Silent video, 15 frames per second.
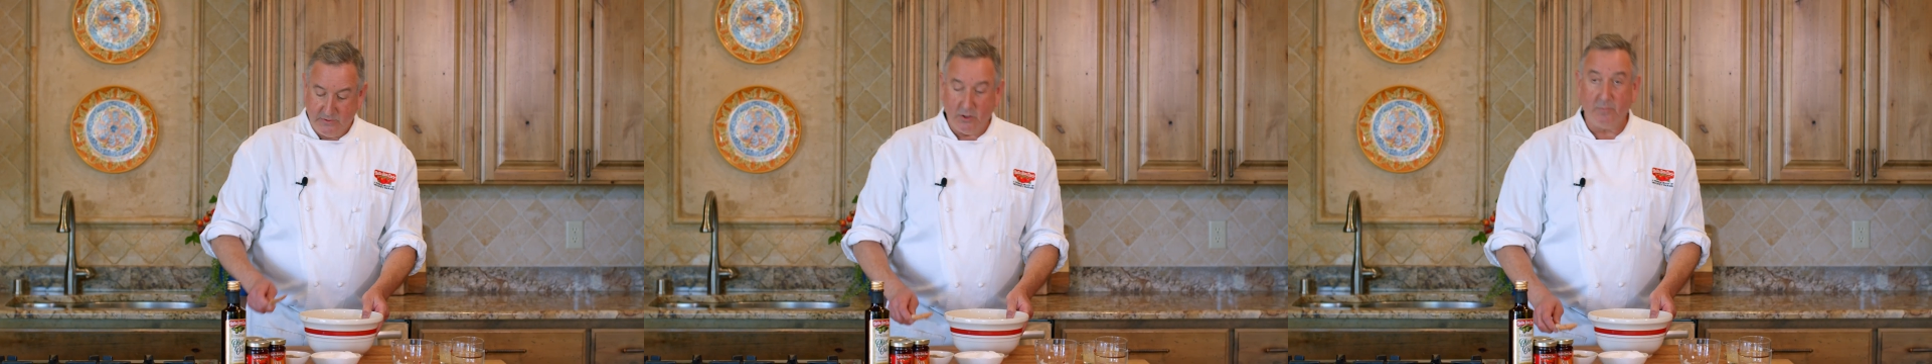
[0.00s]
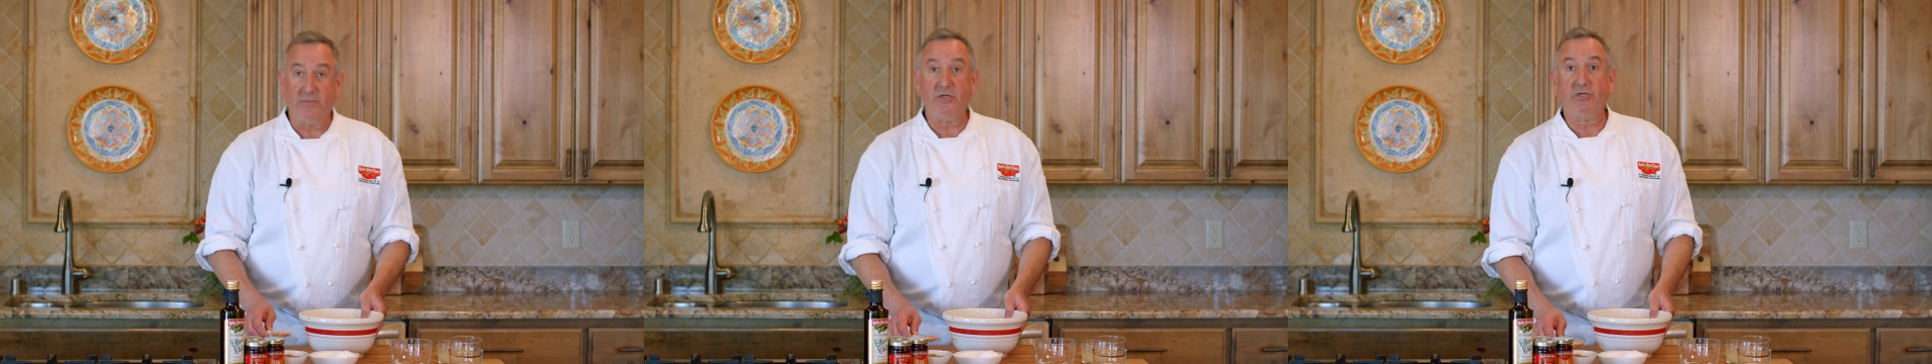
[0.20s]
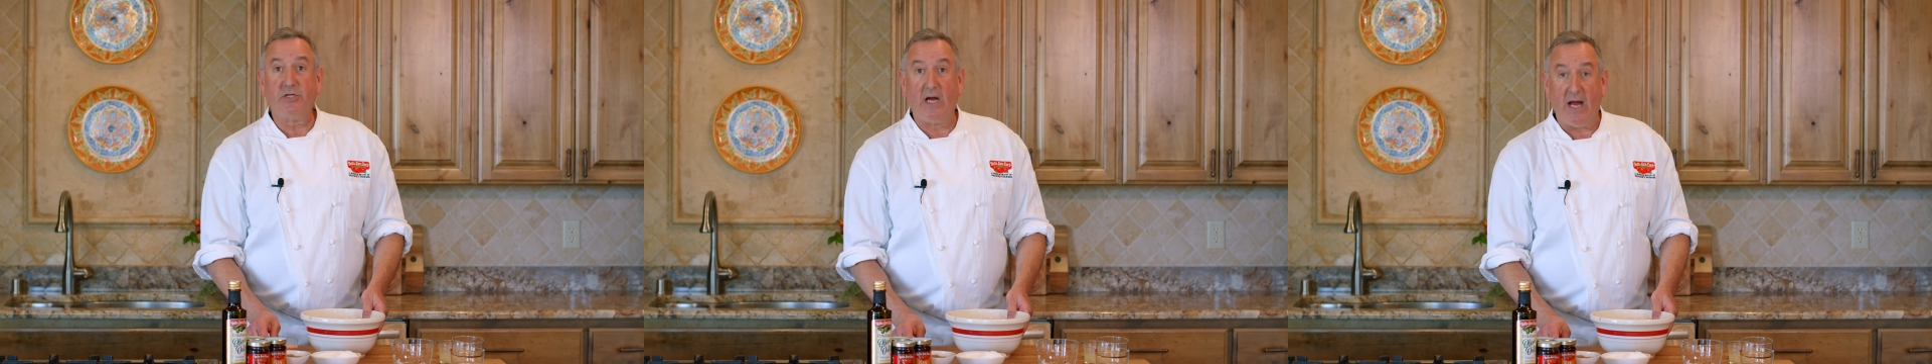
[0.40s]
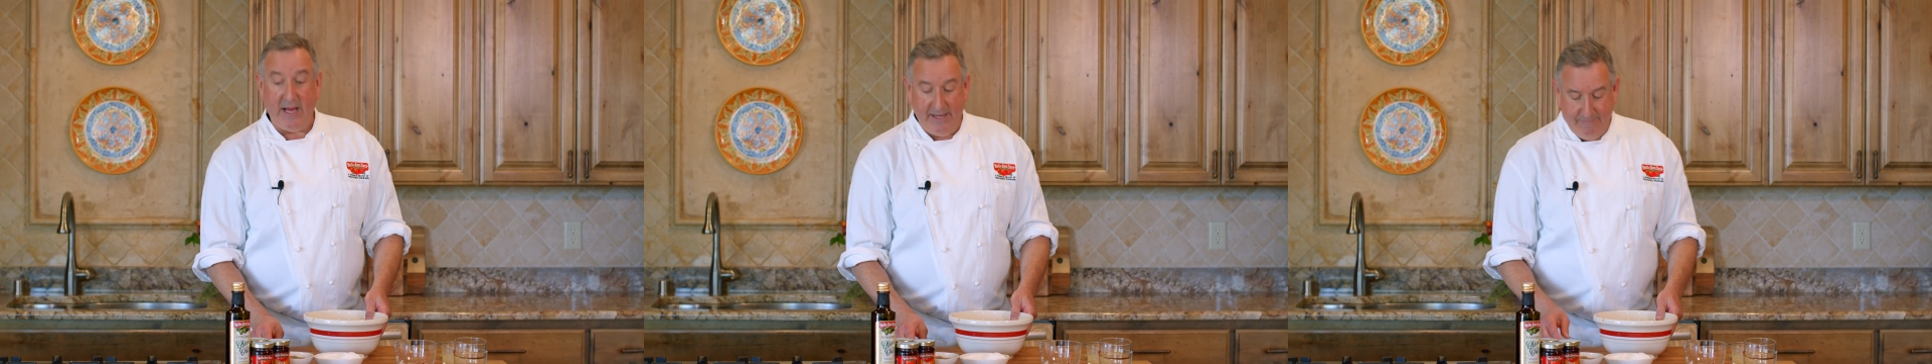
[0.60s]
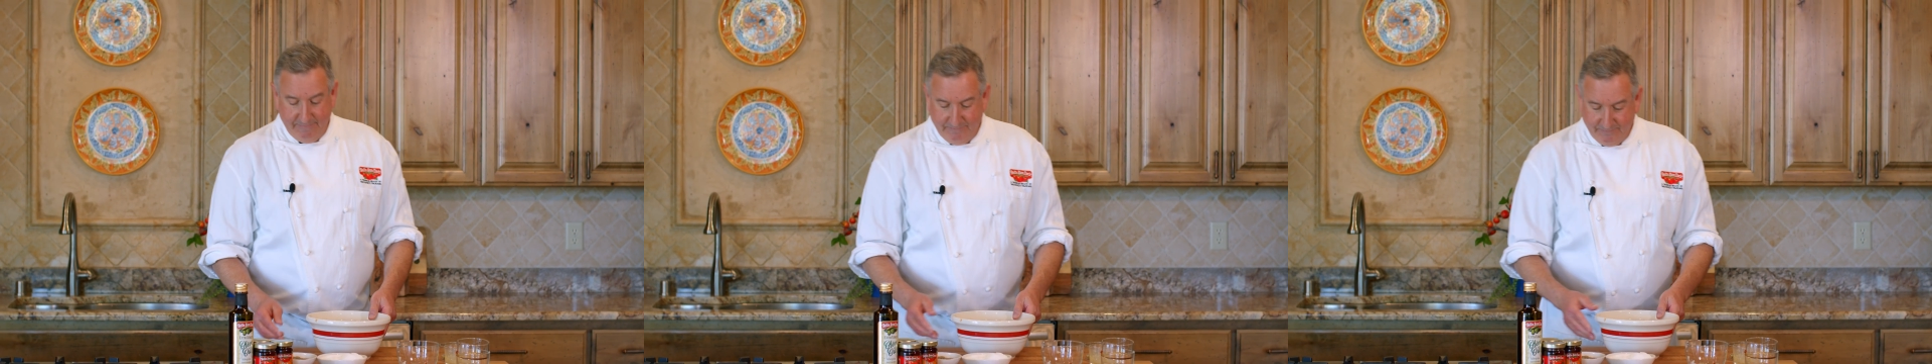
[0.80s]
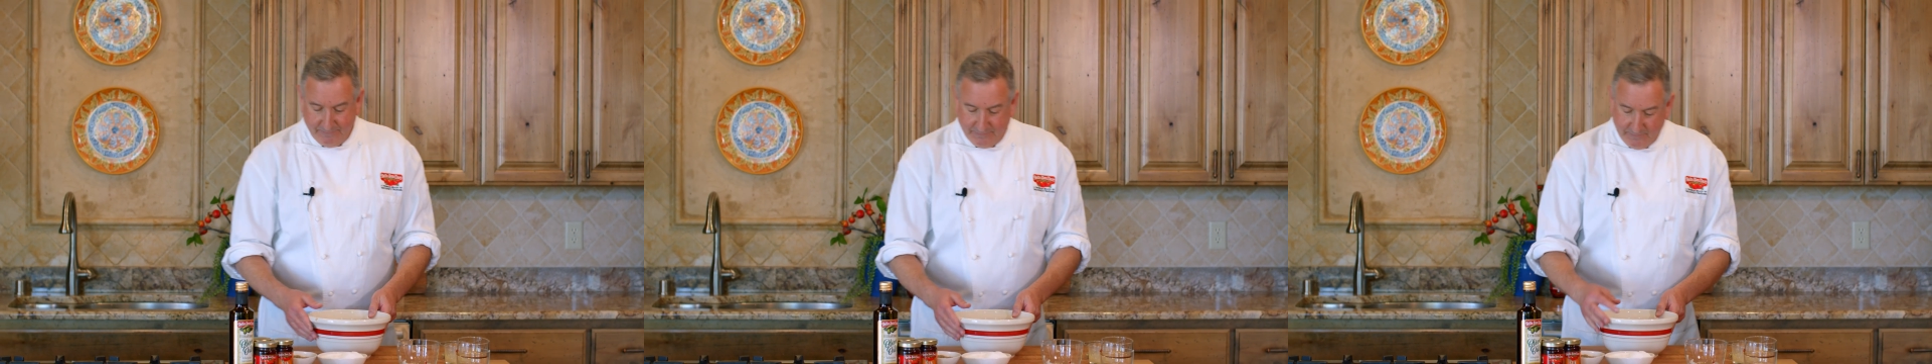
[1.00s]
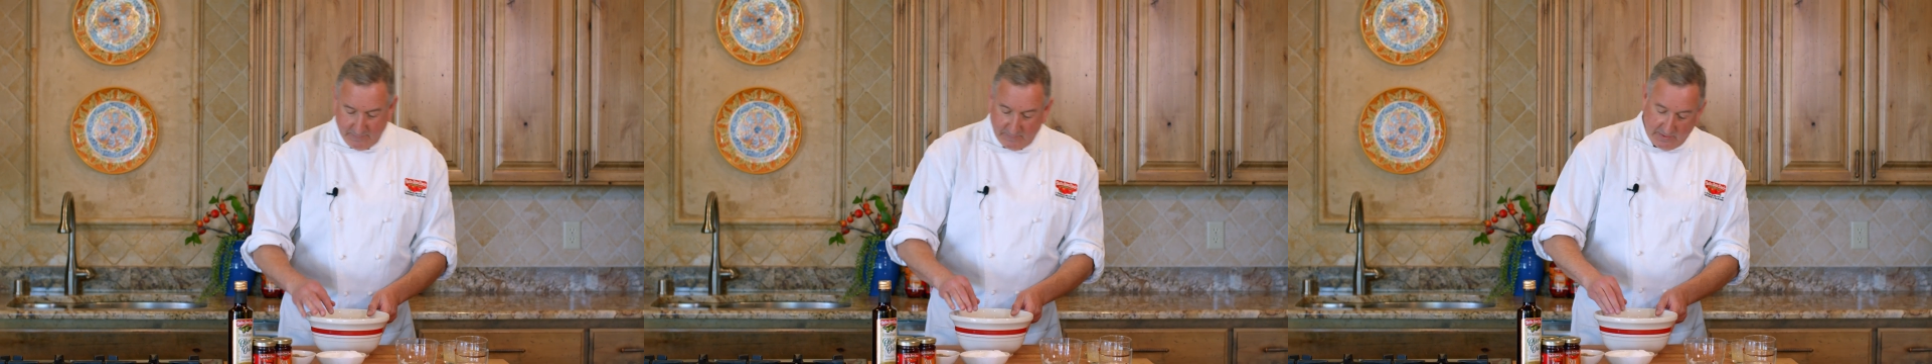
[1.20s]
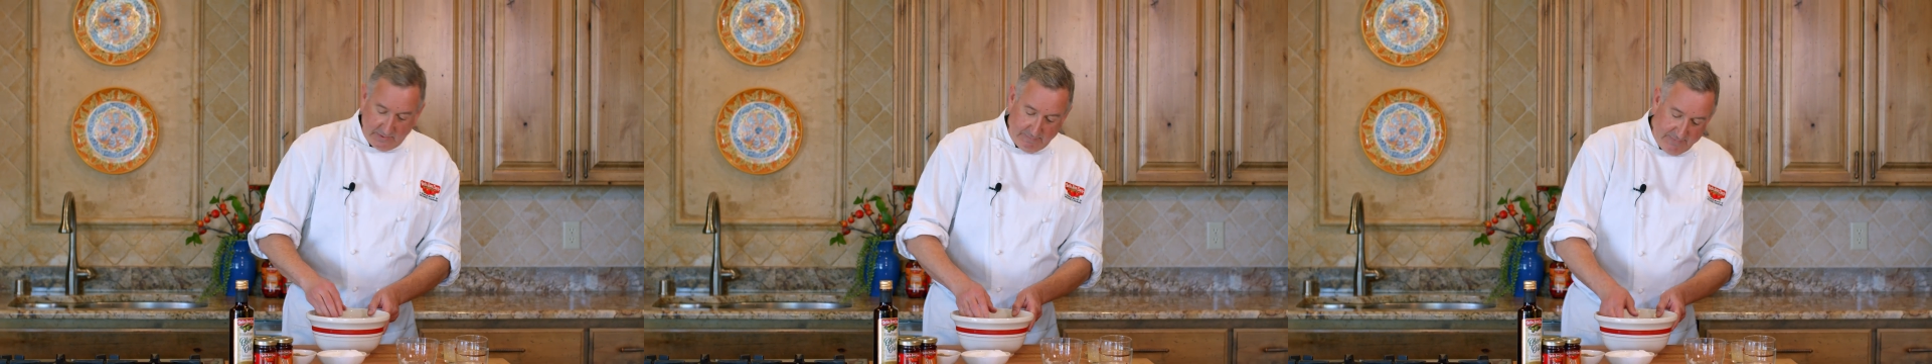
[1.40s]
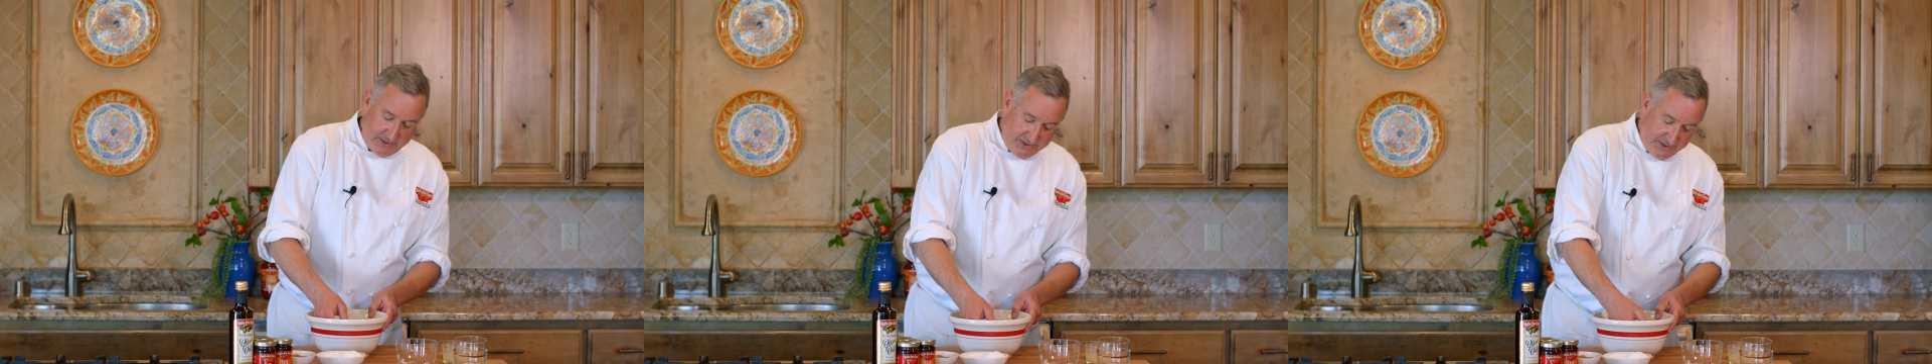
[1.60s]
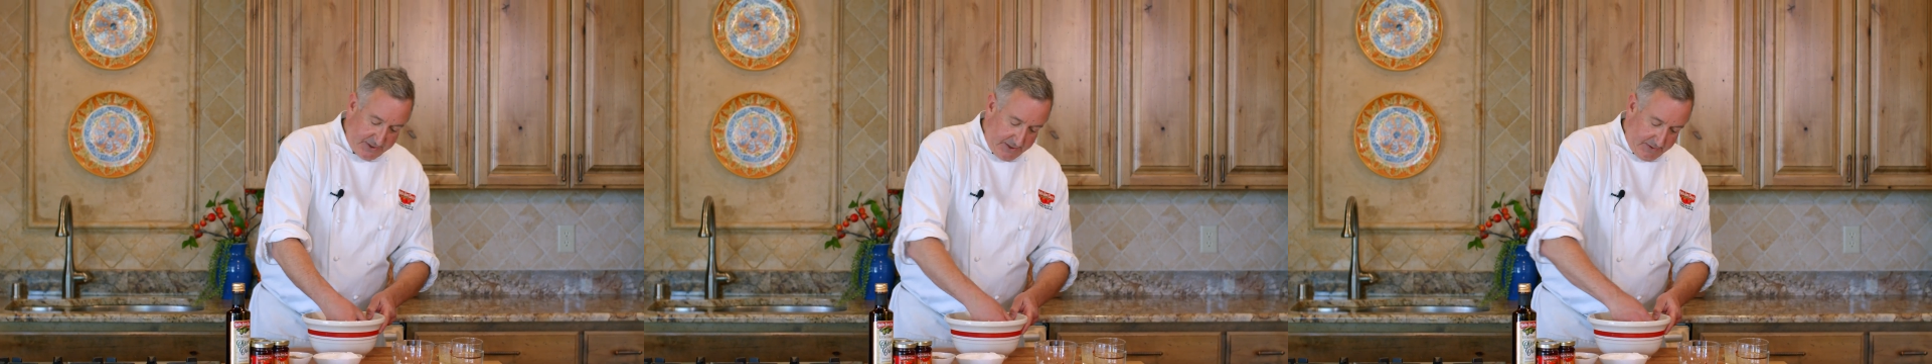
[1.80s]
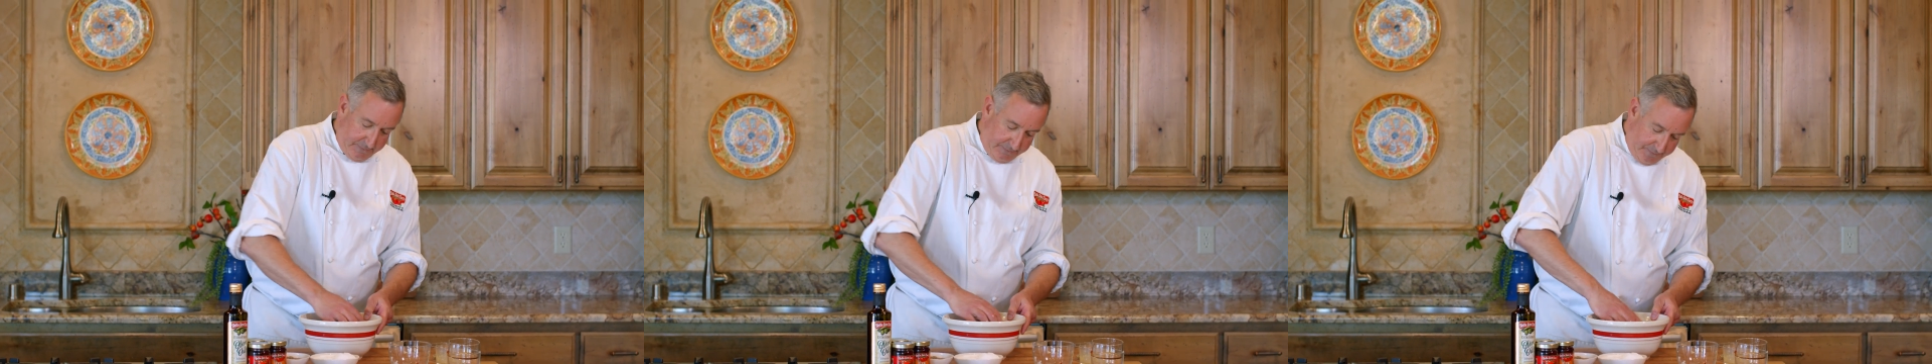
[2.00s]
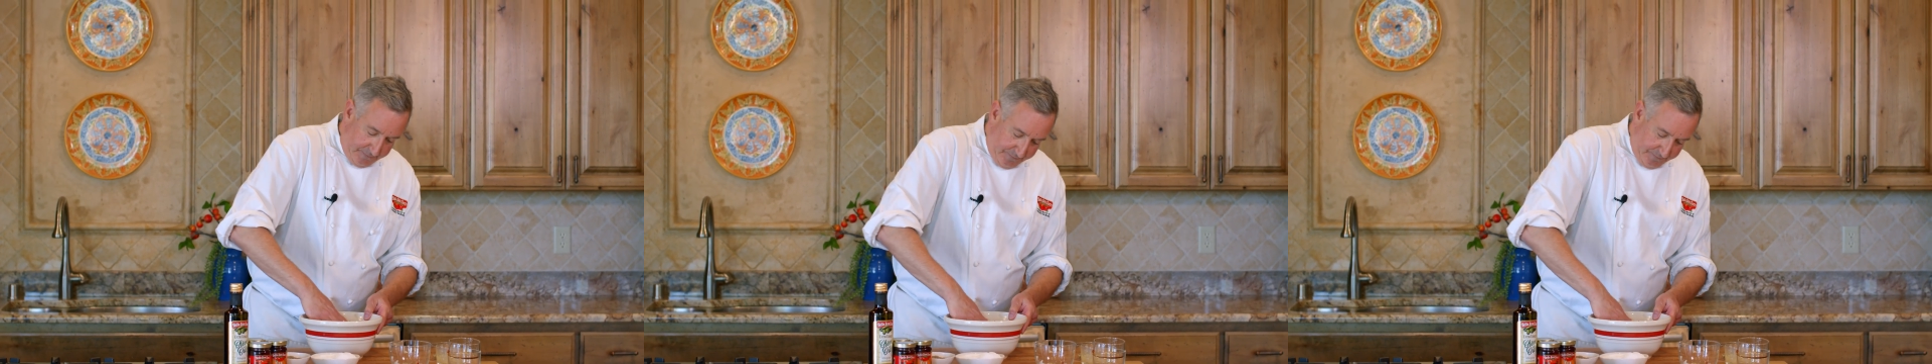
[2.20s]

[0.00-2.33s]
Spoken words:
Don't be shy. I'm going to mix it up.